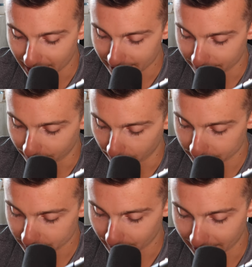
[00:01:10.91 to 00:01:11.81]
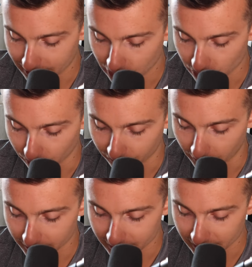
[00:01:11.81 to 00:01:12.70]
my funds, my initial
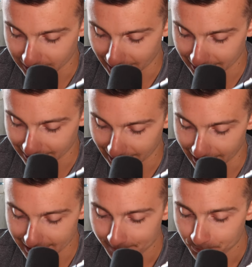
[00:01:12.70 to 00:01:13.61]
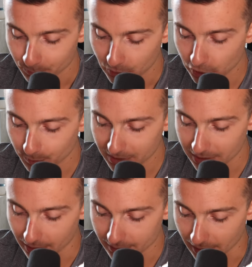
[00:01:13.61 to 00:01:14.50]
funds to ten K, just
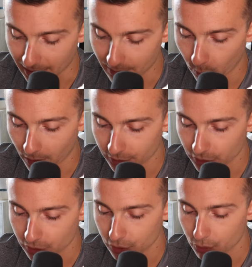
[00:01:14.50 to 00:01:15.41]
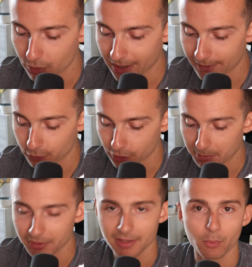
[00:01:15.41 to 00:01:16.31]
because I want to kind of
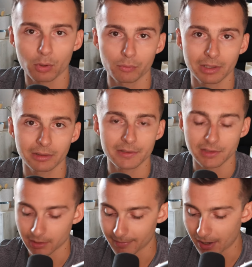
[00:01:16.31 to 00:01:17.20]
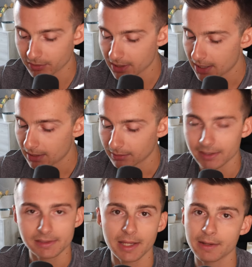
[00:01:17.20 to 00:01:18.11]
trade with a more realistic amount,
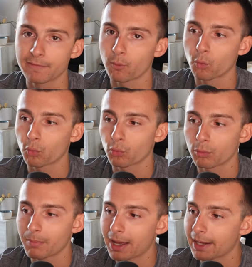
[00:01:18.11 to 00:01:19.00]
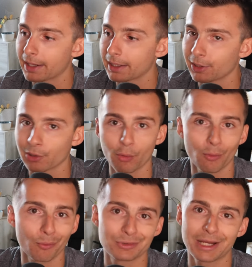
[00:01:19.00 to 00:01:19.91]
let's say for my, you
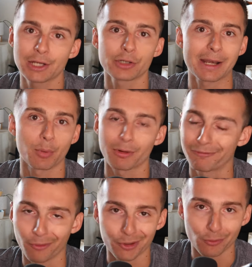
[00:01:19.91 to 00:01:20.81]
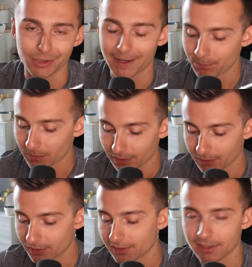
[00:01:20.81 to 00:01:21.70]
know, day trade portfolio, right?
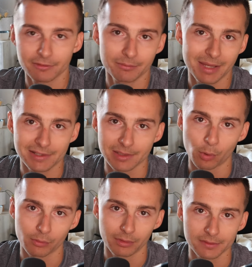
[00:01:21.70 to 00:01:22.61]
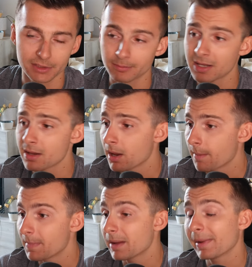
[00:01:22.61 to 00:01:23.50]
This kind of makes it more realistic to me.
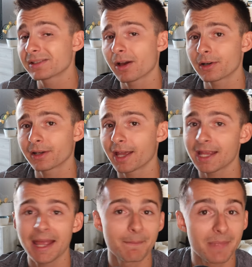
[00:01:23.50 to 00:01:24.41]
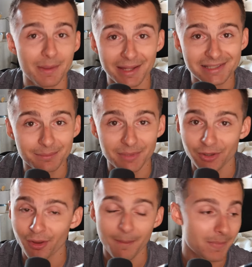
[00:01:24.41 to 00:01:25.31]
Maybe it's one hundred K, maybe it's a
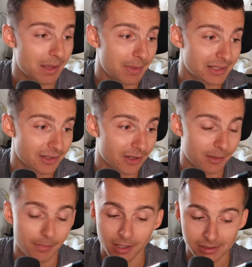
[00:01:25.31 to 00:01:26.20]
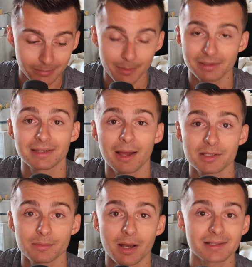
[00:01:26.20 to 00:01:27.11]
mil, maybe it's a hundred bucks, maybe it's a
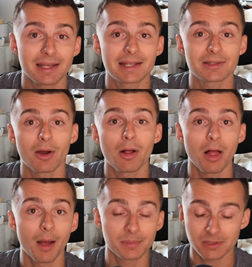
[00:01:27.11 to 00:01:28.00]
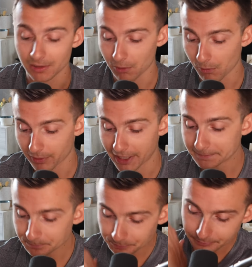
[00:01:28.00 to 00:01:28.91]
thousand bucks. It's all up to you,
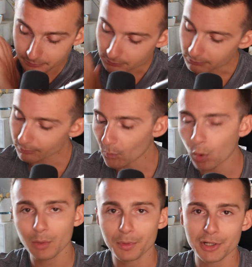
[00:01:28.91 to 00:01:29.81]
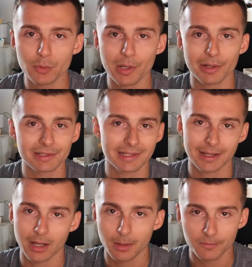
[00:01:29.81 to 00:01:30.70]
okay? All I wanna do here is
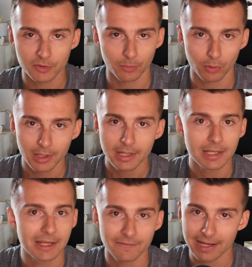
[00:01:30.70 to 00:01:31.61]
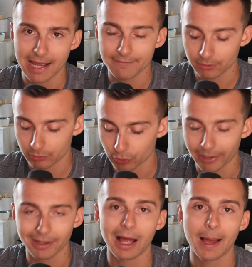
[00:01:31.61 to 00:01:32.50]
get comfortable if I haven't
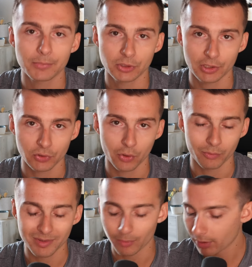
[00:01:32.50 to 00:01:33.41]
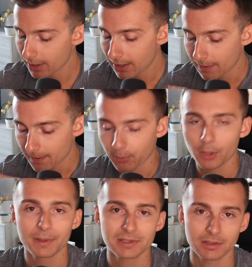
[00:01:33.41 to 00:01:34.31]
traded options on Webull. The
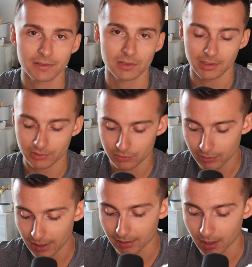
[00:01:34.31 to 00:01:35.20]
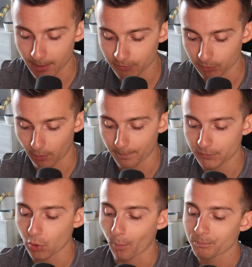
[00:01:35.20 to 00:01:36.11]
purpose of this is to get comfortable.
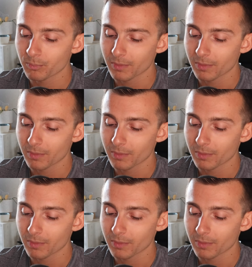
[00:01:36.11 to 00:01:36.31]
So,